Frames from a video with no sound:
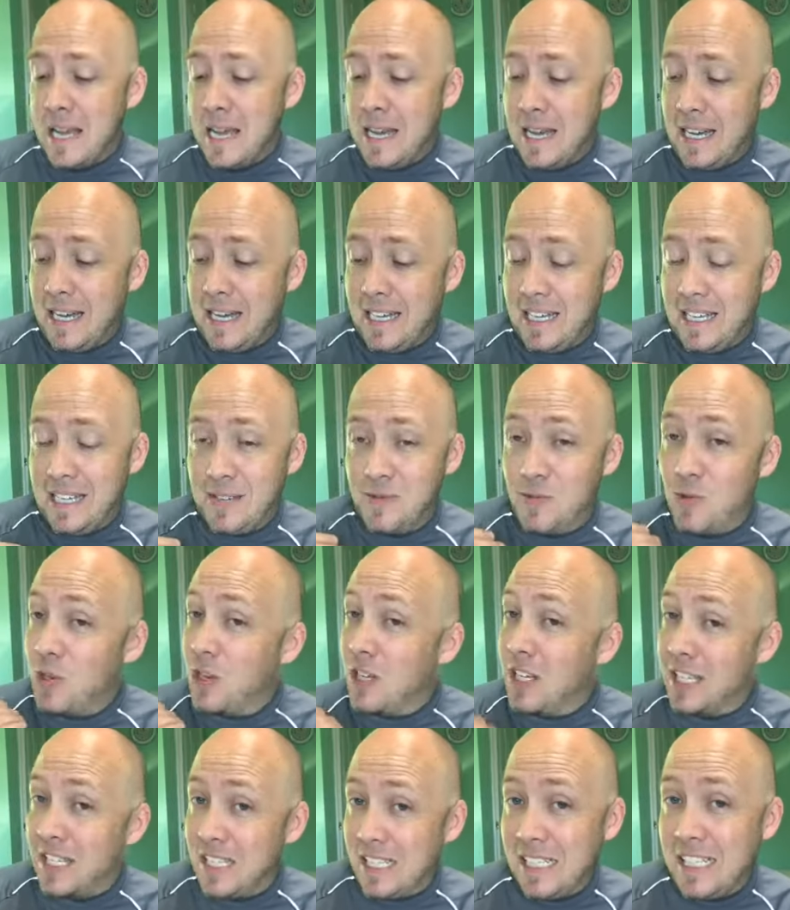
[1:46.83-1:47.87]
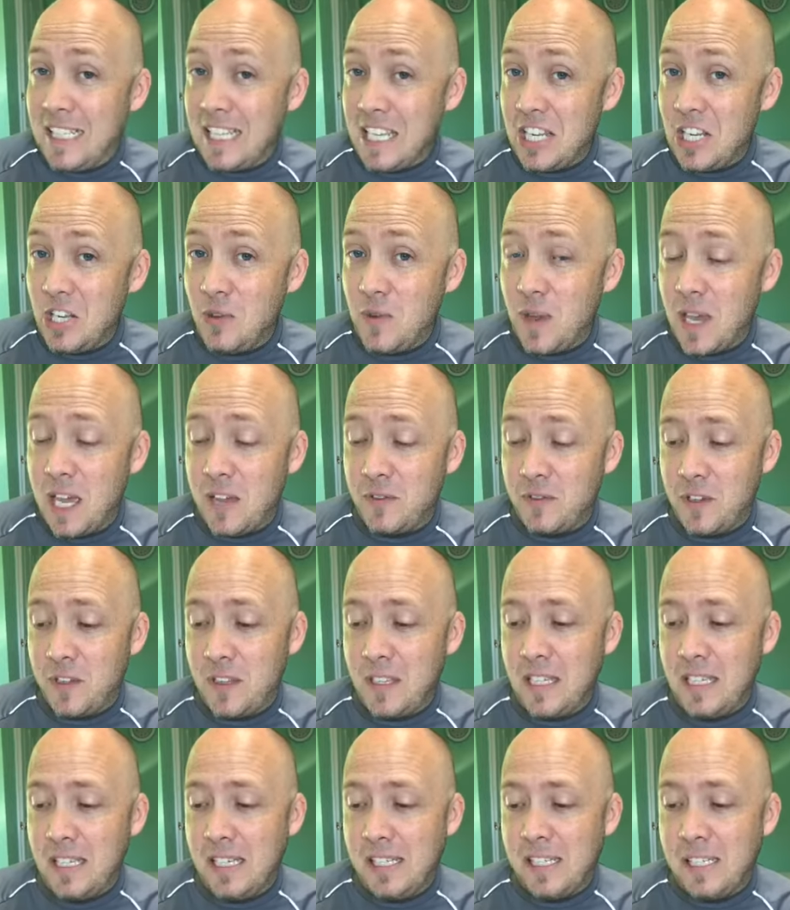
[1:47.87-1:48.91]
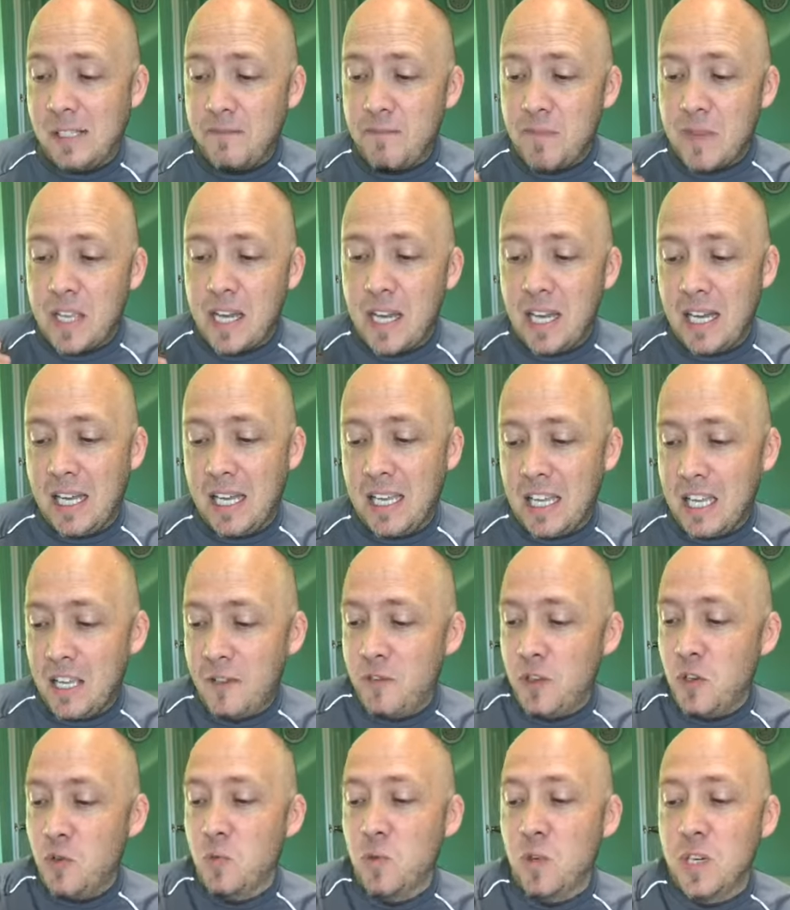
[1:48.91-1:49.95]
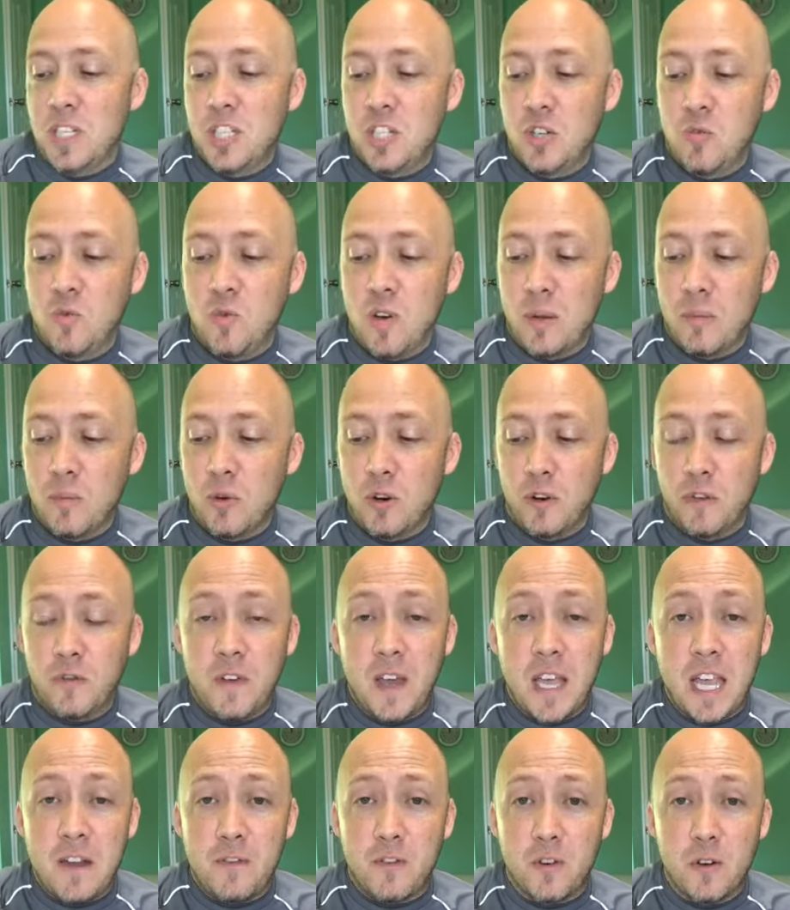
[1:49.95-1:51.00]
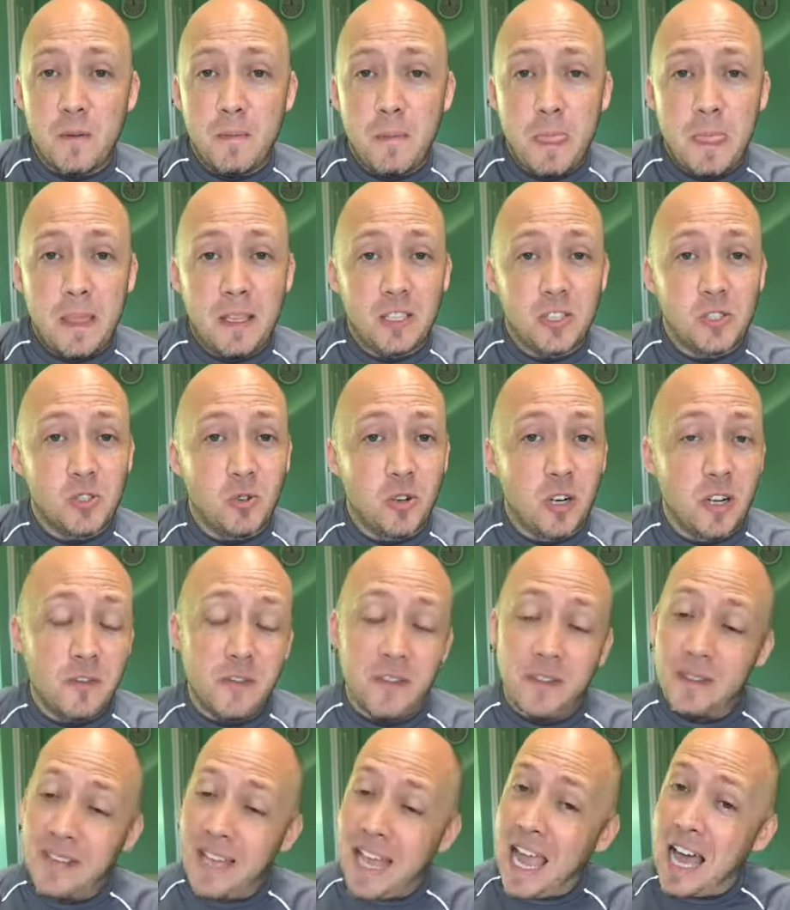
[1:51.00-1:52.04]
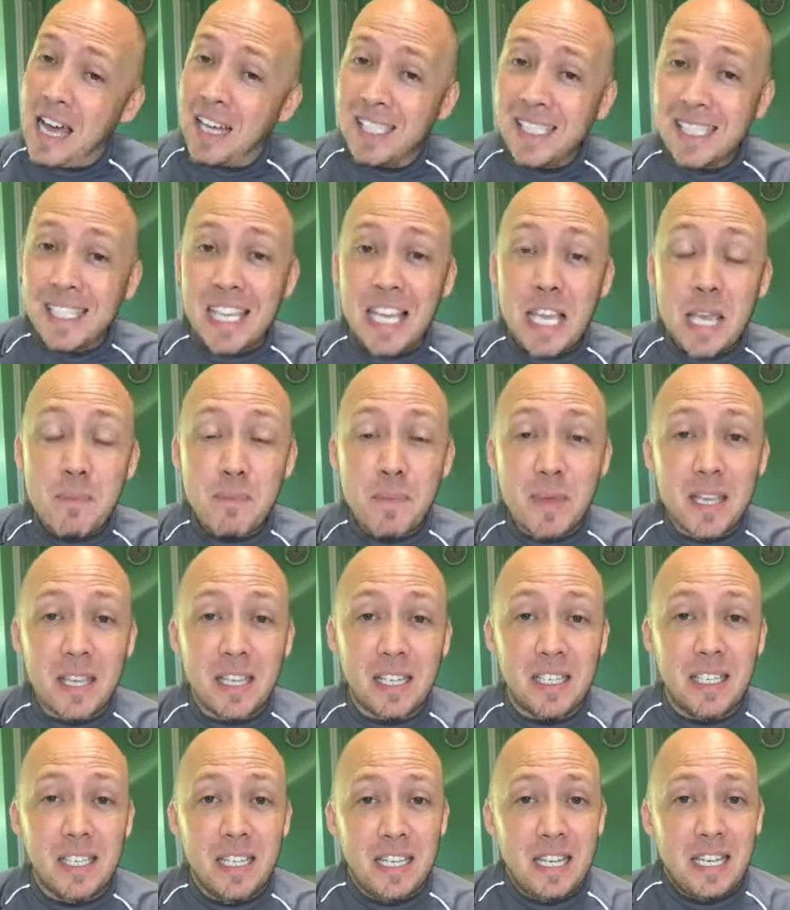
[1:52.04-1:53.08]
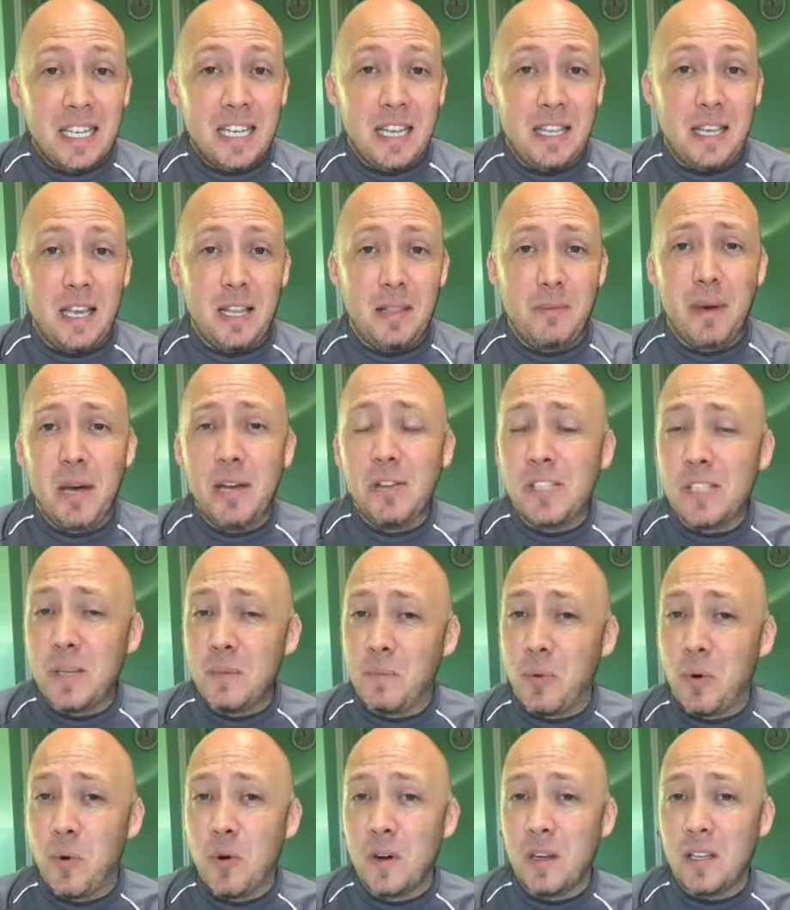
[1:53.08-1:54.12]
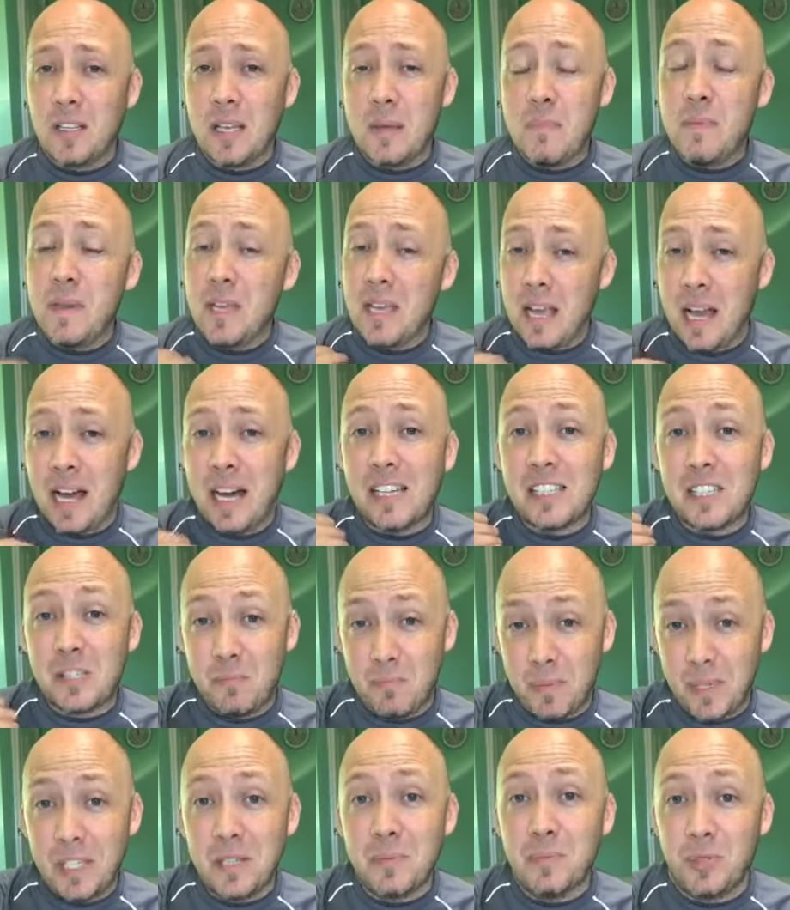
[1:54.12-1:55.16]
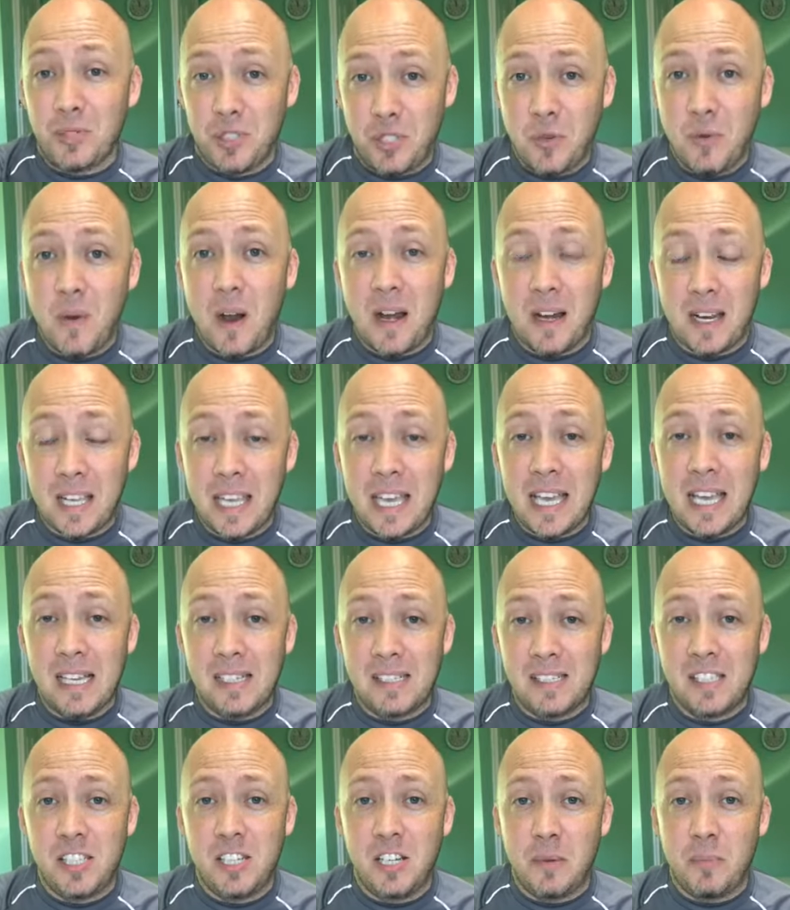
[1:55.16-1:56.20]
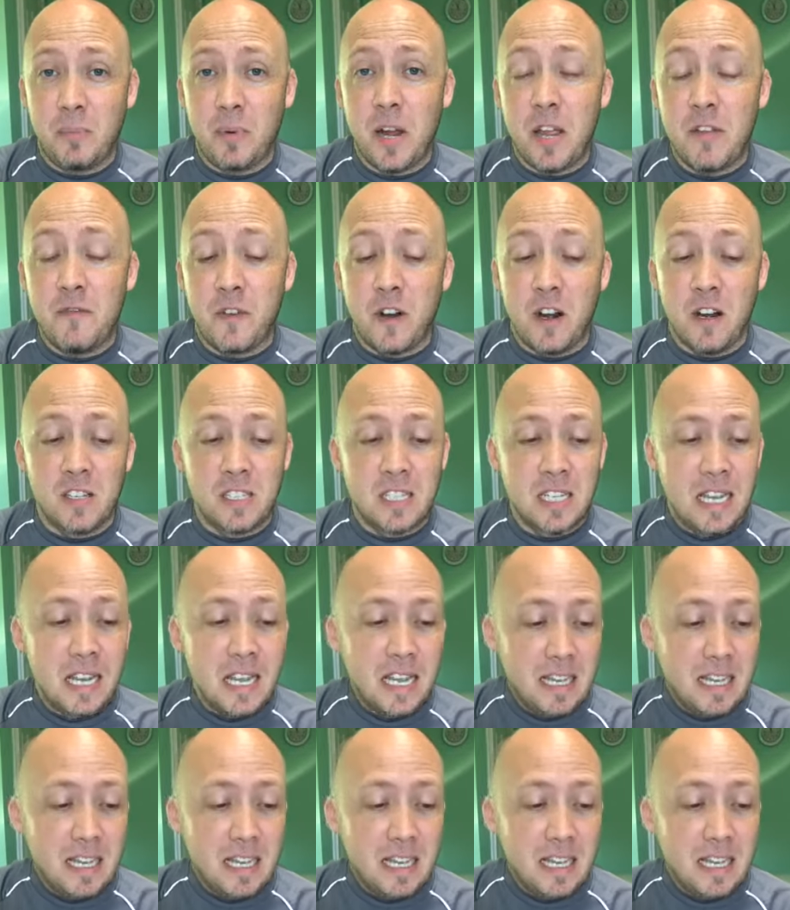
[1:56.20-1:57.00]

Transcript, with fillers: Uh, we're going to continue after this. Uh, if you would do one more favor, sort of housekeeping and, and, and most importantly, being hospitable to our guests here at Pray First.